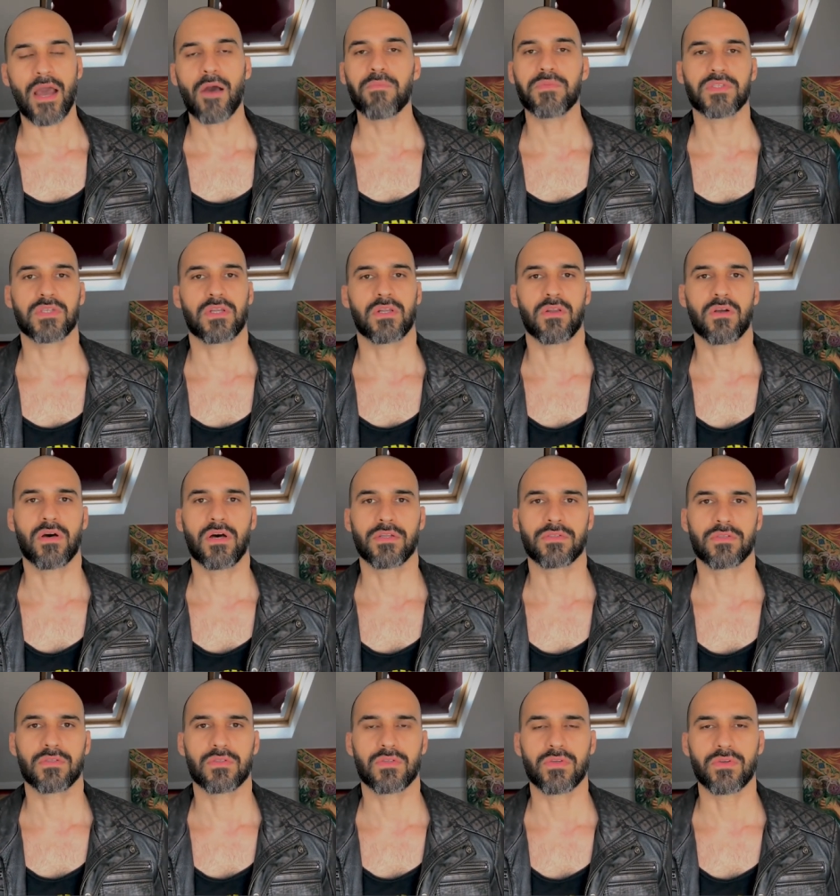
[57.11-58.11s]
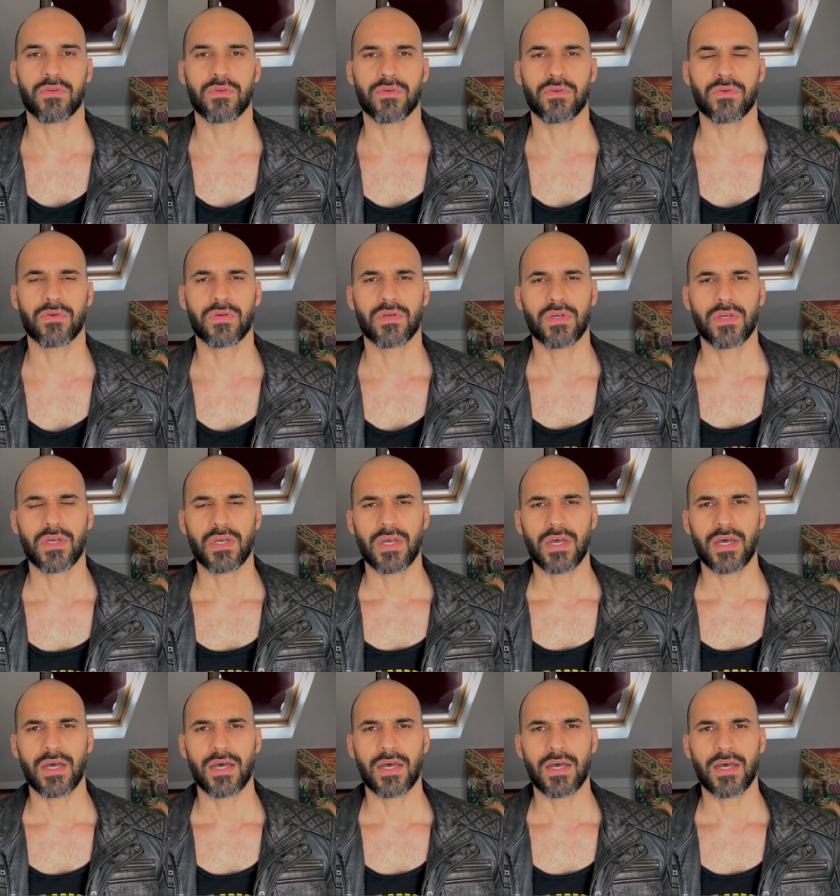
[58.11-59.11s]
helps a lot to
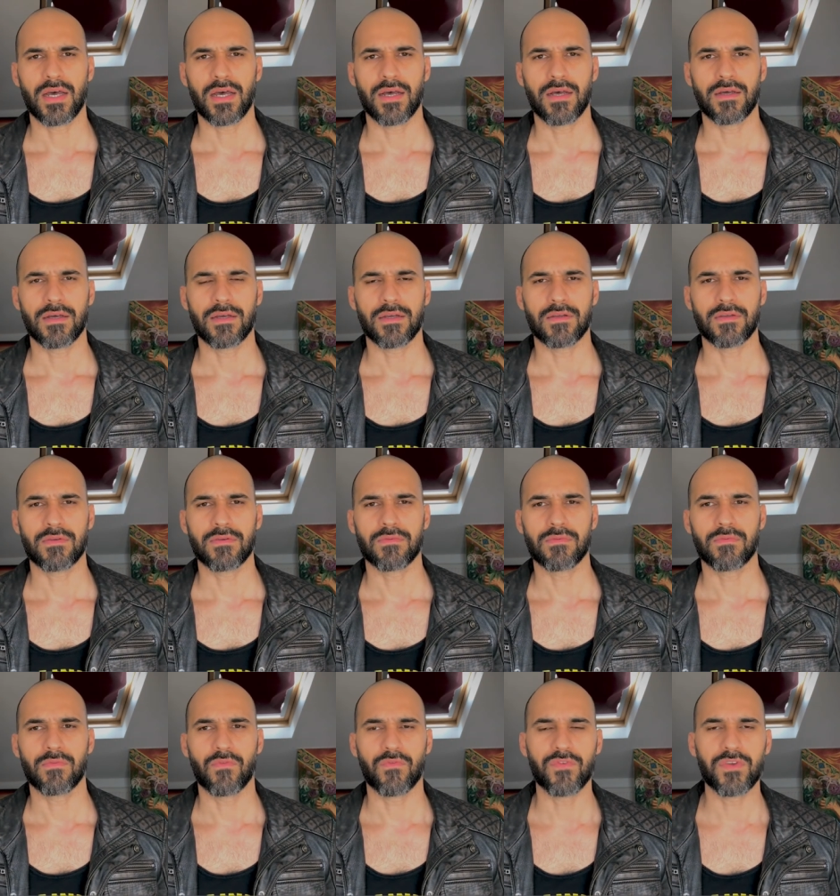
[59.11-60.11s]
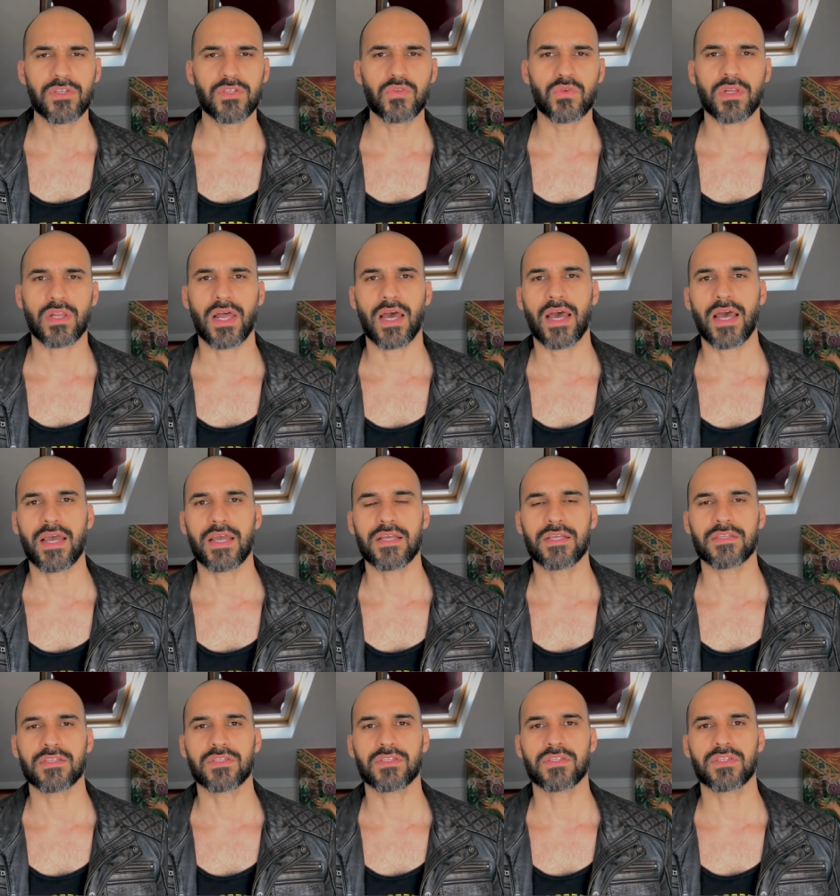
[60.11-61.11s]
uh,
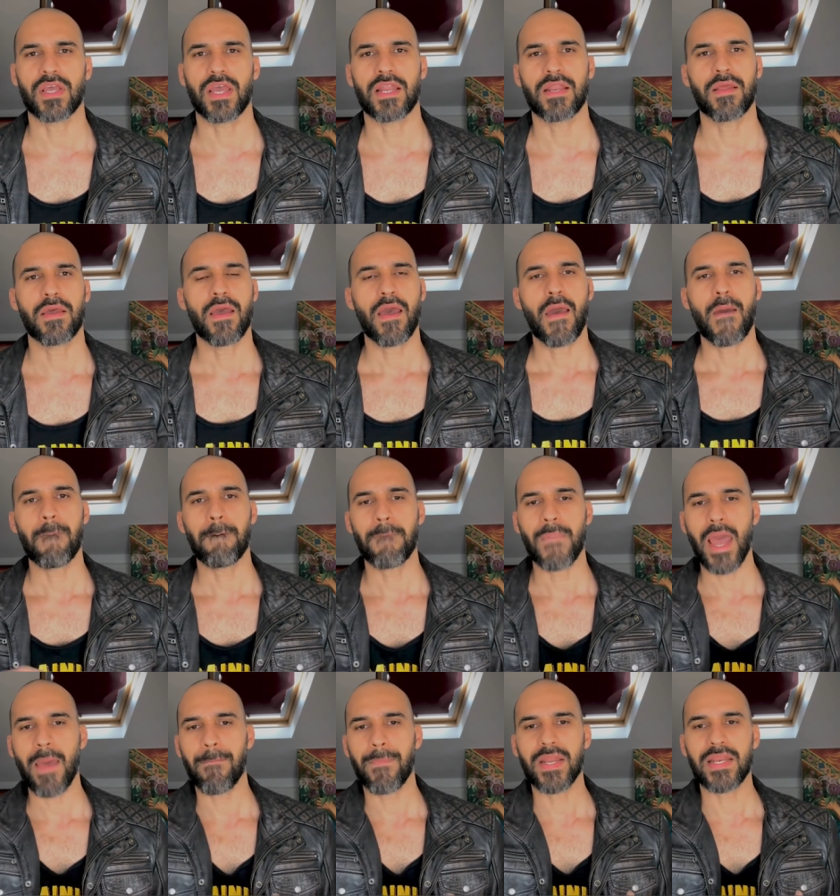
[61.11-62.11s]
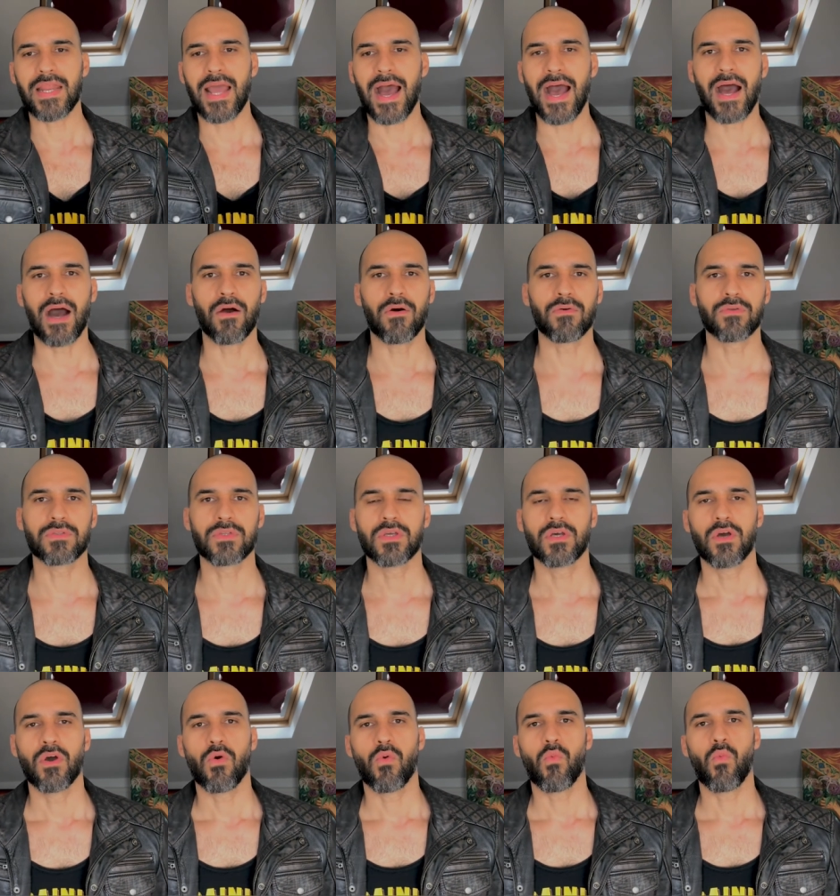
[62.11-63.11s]
visualize and mapping
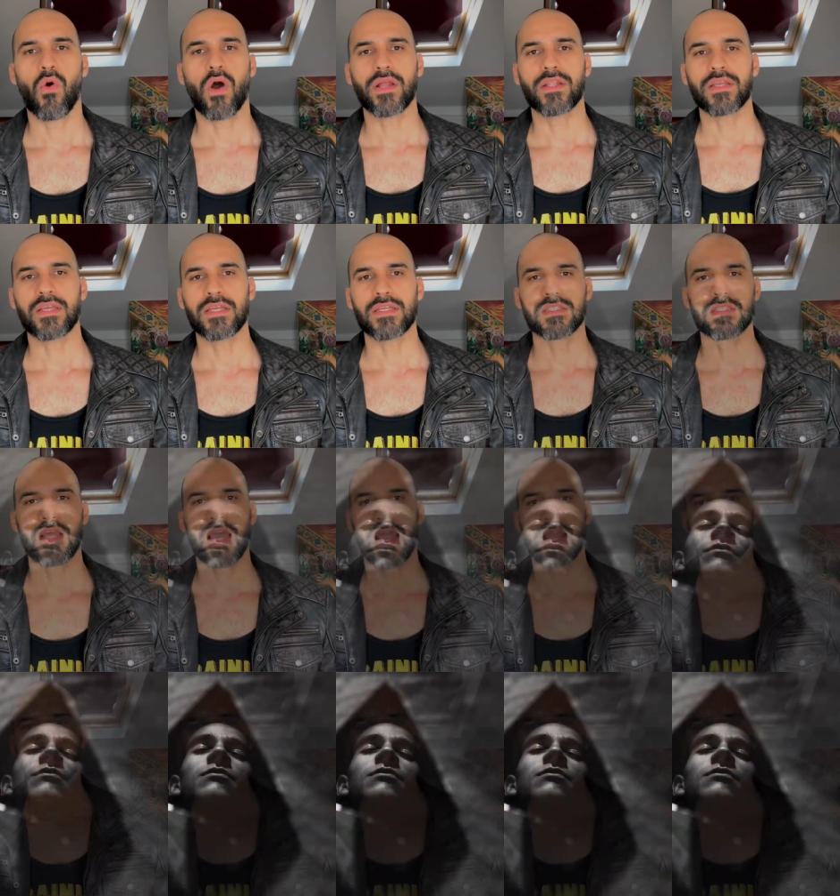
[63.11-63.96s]
out what is